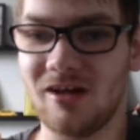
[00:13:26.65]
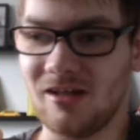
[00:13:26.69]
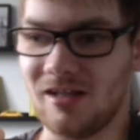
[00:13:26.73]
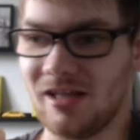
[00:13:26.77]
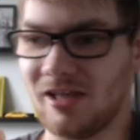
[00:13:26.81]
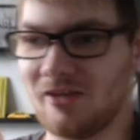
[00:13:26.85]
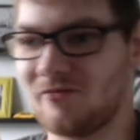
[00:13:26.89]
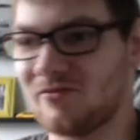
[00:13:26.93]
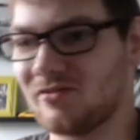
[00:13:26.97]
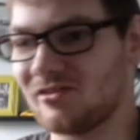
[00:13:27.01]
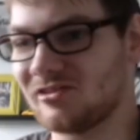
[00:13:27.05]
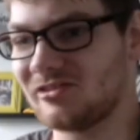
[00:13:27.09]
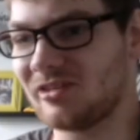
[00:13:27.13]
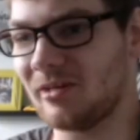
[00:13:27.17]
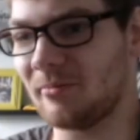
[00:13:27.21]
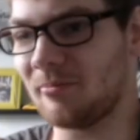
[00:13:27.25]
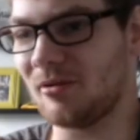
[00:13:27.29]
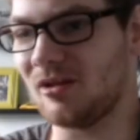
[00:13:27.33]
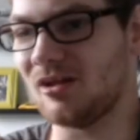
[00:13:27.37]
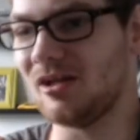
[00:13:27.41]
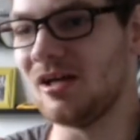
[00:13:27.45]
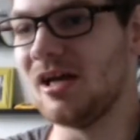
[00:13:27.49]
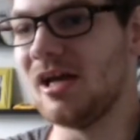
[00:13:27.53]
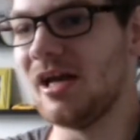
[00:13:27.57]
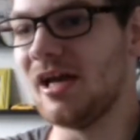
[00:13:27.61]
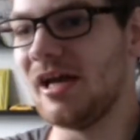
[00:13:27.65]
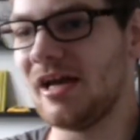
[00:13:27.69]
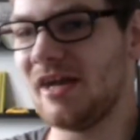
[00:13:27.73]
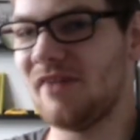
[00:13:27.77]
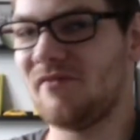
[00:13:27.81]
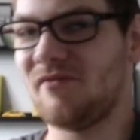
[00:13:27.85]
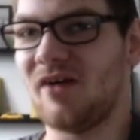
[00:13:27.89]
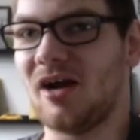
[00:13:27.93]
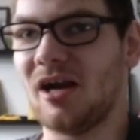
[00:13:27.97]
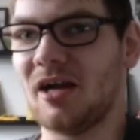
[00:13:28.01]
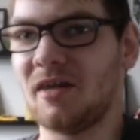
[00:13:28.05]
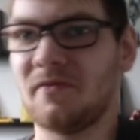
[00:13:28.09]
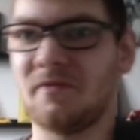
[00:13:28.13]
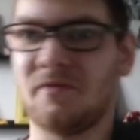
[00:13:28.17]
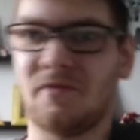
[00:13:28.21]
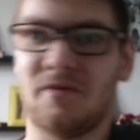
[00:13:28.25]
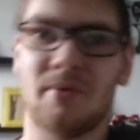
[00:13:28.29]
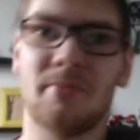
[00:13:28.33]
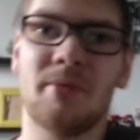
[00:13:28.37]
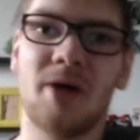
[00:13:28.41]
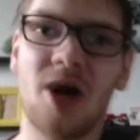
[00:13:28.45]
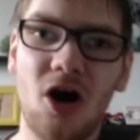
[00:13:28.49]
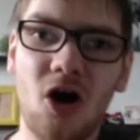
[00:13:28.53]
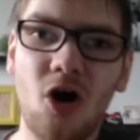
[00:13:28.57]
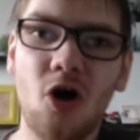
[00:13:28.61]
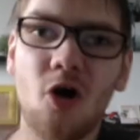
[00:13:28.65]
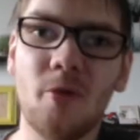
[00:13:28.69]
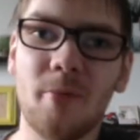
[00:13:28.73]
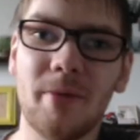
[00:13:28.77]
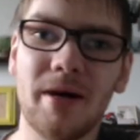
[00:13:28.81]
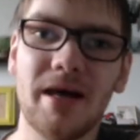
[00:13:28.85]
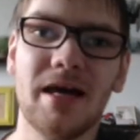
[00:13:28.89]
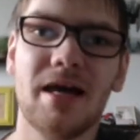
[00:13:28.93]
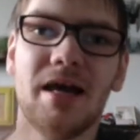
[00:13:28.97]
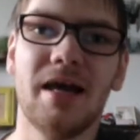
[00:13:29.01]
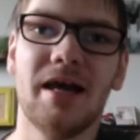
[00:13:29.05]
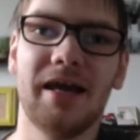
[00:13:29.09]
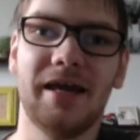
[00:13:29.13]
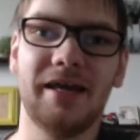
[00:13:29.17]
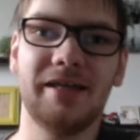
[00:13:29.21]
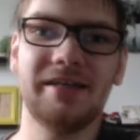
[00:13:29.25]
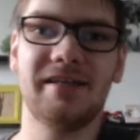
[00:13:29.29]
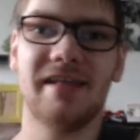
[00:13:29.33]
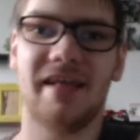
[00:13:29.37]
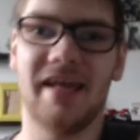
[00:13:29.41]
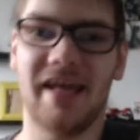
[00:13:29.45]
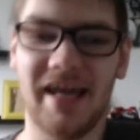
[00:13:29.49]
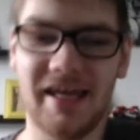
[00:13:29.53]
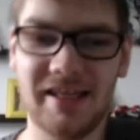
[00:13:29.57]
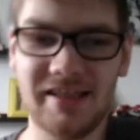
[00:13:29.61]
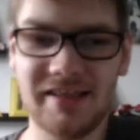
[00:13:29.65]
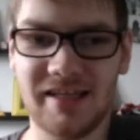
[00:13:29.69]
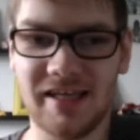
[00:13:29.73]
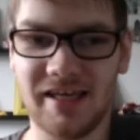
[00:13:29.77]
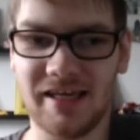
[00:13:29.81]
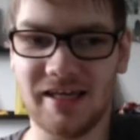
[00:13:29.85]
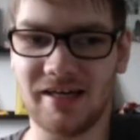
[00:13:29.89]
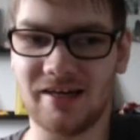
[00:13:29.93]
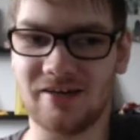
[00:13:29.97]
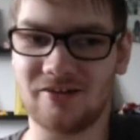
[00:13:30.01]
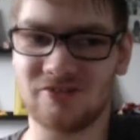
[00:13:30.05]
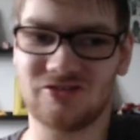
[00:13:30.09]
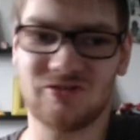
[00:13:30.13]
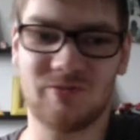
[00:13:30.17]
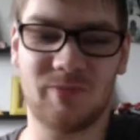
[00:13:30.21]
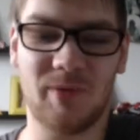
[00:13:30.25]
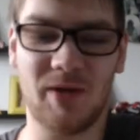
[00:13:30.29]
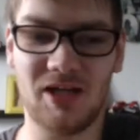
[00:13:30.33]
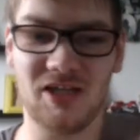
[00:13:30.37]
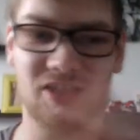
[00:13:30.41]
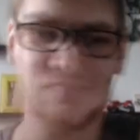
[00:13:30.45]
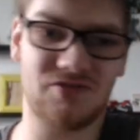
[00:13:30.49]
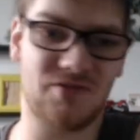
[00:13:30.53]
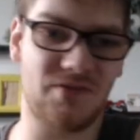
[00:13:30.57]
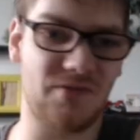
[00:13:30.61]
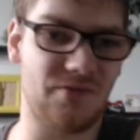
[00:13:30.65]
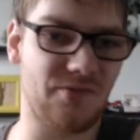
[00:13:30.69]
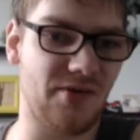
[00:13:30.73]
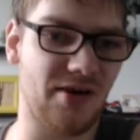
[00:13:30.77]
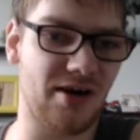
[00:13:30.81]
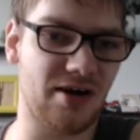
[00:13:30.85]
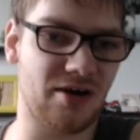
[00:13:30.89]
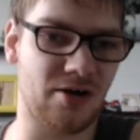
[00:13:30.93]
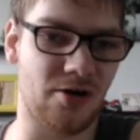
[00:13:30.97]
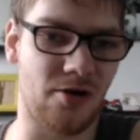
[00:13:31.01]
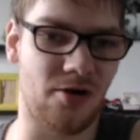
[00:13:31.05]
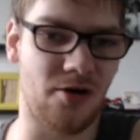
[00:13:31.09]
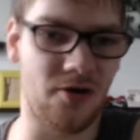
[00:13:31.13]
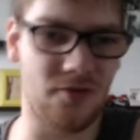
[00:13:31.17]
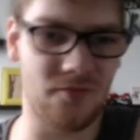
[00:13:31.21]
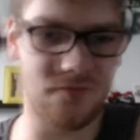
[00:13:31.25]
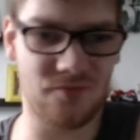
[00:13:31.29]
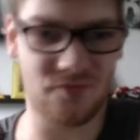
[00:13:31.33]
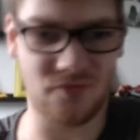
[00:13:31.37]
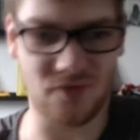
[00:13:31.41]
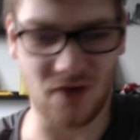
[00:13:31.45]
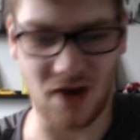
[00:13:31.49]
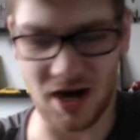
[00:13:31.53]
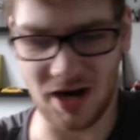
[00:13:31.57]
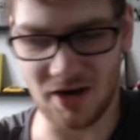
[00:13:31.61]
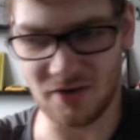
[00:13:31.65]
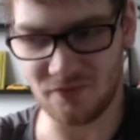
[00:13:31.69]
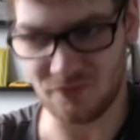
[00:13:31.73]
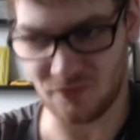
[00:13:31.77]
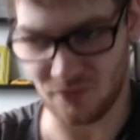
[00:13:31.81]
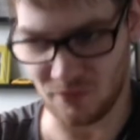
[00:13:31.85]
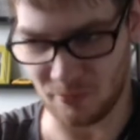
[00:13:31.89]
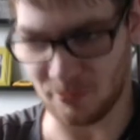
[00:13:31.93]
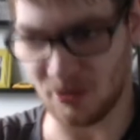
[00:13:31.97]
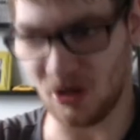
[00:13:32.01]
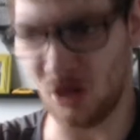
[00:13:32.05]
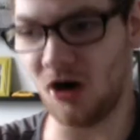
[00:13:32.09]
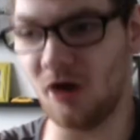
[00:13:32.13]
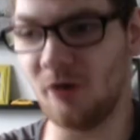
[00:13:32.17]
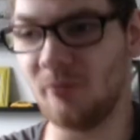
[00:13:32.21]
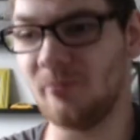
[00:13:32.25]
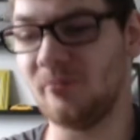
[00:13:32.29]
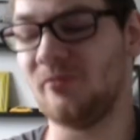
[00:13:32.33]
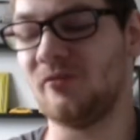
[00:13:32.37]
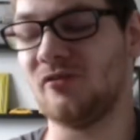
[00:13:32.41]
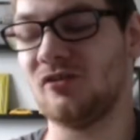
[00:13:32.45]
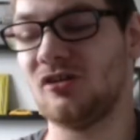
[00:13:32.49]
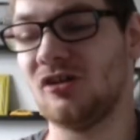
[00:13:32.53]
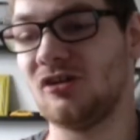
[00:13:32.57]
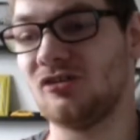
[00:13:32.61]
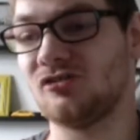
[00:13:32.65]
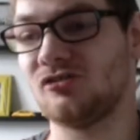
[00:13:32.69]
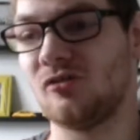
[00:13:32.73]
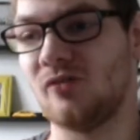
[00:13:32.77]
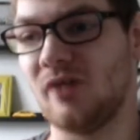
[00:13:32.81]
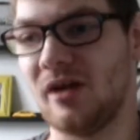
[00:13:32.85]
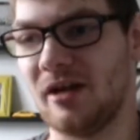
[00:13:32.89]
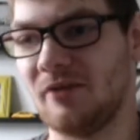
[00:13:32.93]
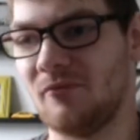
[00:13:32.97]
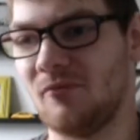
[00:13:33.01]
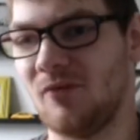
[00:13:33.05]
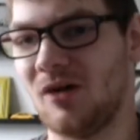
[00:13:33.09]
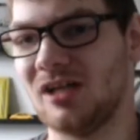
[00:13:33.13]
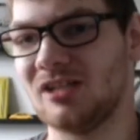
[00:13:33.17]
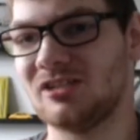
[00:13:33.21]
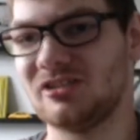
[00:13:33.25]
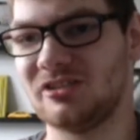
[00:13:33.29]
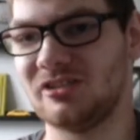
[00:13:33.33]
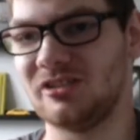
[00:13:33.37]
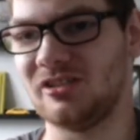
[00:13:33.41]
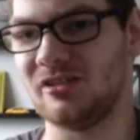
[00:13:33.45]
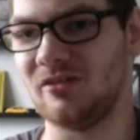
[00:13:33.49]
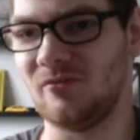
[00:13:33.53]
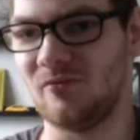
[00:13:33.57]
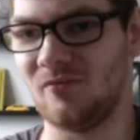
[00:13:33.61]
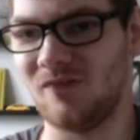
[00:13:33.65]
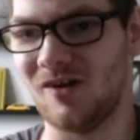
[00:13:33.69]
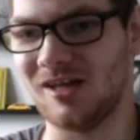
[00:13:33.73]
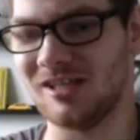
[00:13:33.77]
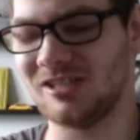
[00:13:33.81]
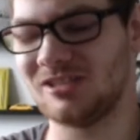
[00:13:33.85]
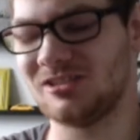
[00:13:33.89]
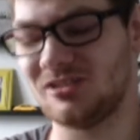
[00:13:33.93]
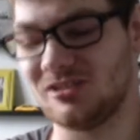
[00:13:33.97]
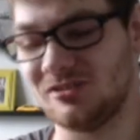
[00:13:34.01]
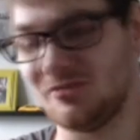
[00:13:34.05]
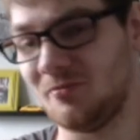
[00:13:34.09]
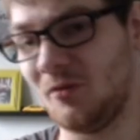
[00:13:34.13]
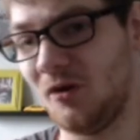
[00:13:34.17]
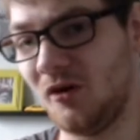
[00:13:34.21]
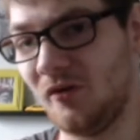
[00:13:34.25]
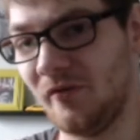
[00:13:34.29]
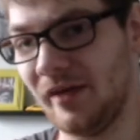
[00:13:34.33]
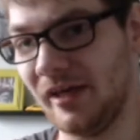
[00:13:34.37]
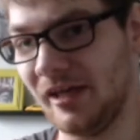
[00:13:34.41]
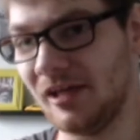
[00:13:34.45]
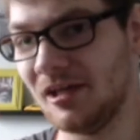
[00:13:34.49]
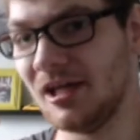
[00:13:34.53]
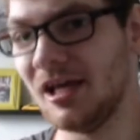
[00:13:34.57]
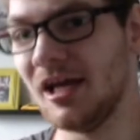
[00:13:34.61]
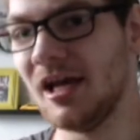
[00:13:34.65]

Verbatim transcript: Like for example, in Far From Home, in the ending, spoilers for Far Home, Far From Home for those who haven't watched watched the movie.